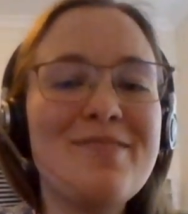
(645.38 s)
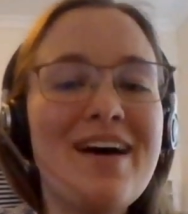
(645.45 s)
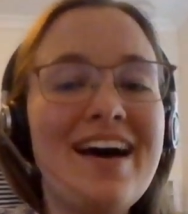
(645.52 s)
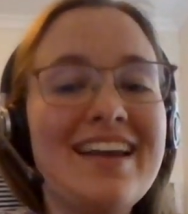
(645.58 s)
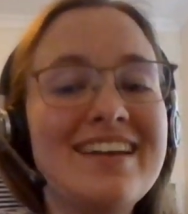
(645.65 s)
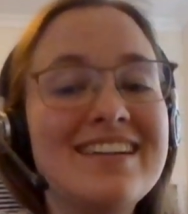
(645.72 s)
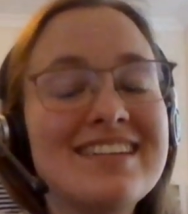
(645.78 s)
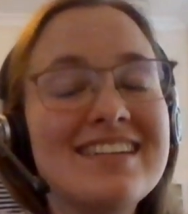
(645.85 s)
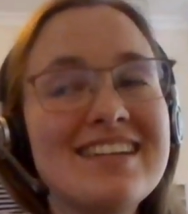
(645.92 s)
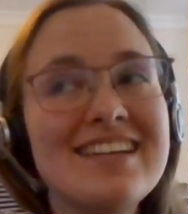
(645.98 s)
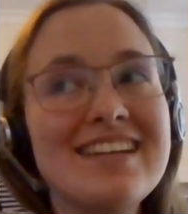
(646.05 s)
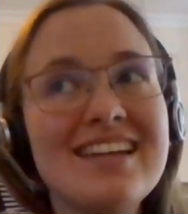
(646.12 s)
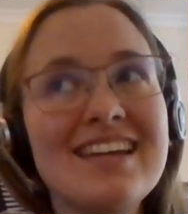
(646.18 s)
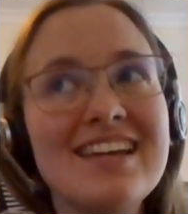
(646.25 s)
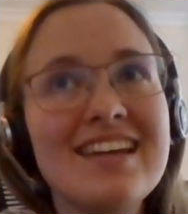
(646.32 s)
and
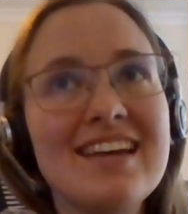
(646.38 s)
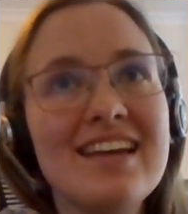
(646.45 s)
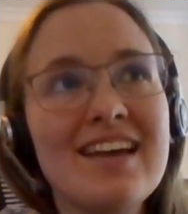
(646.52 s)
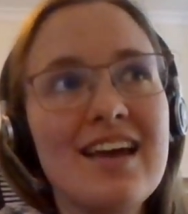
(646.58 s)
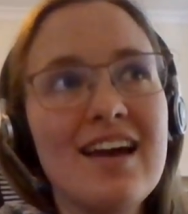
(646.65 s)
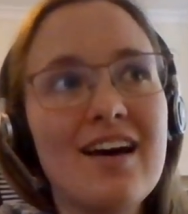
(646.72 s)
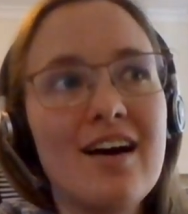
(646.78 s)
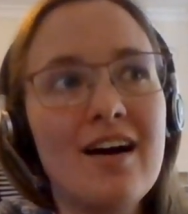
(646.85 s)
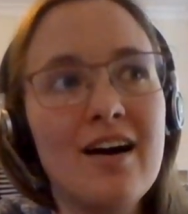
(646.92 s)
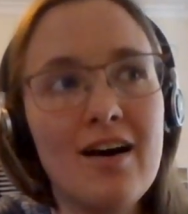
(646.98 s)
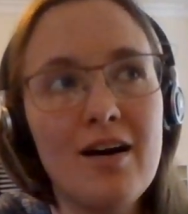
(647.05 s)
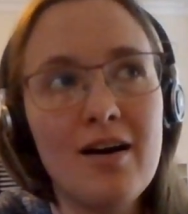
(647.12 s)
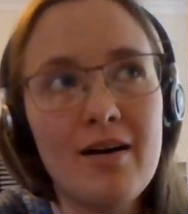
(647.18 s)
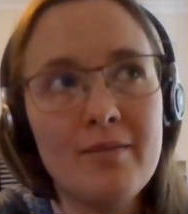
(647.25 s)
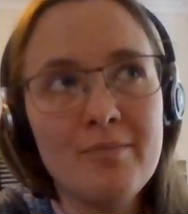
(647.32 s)

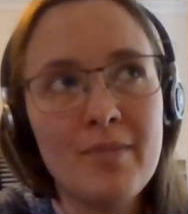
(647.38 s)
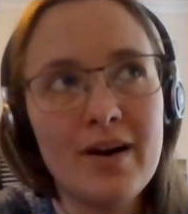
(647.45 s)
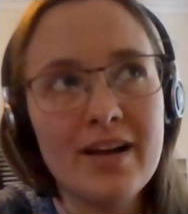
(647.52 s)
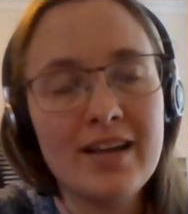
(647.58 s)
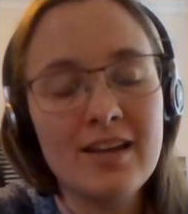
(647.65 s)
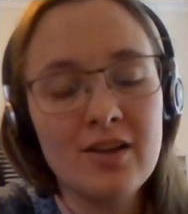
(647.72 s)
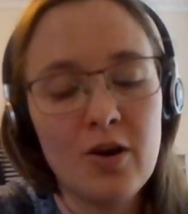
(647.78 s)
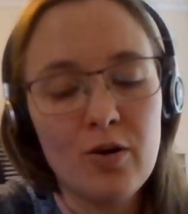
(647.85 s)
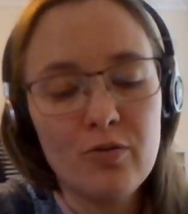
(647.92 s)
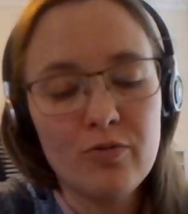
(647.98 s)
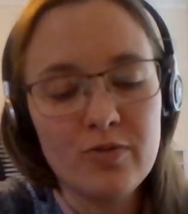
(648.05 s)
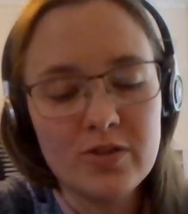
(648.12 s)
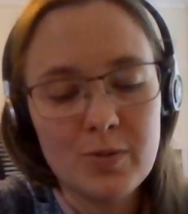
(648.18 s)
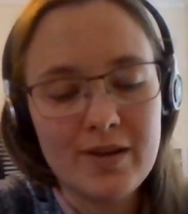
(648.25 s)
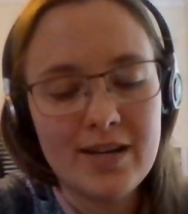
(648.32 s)
my goal for
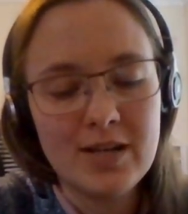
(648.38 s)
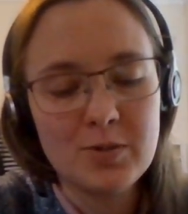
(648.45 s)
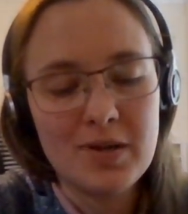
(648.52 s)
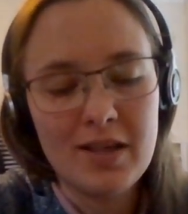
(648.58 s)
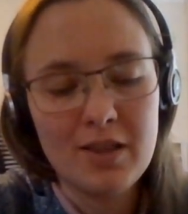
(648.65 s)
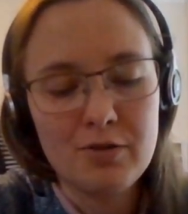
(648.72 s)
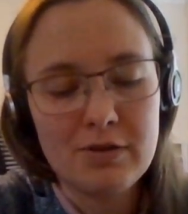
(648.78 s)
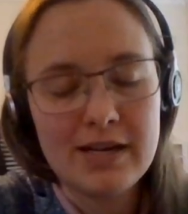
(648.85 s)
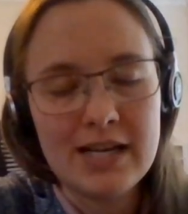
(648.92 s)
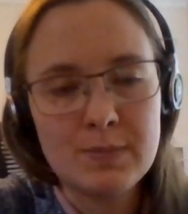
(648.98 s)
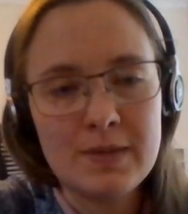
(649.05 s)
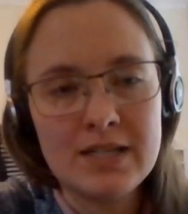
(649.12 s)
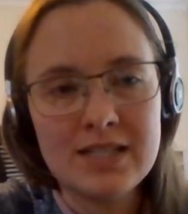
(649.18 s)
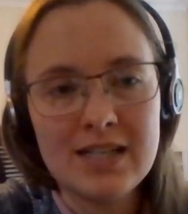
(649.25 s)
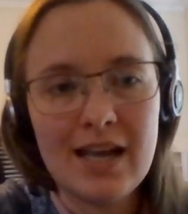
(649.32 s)
2023 has
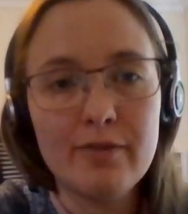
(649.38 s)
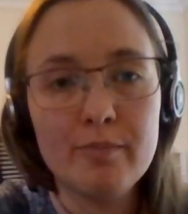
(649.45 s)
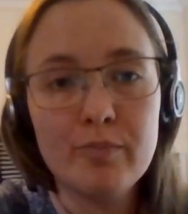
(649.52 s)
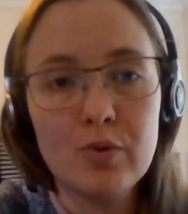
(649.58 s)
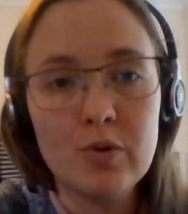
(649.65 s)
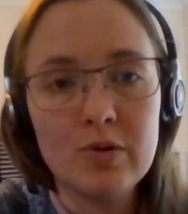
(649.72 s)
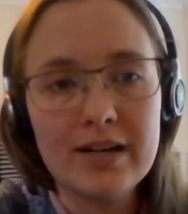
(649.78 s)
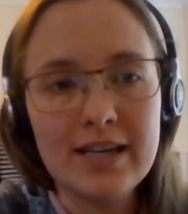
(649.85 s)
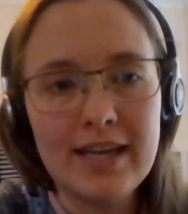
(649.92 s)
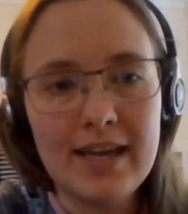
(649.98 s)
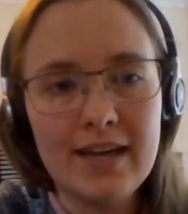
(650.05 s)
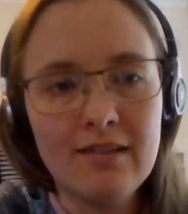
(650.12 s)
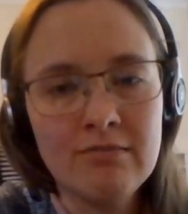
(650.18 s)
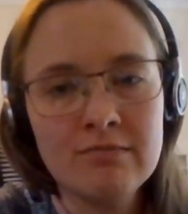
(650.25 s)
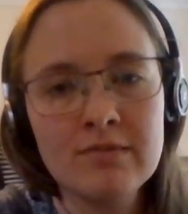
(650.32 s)
been to have a boring year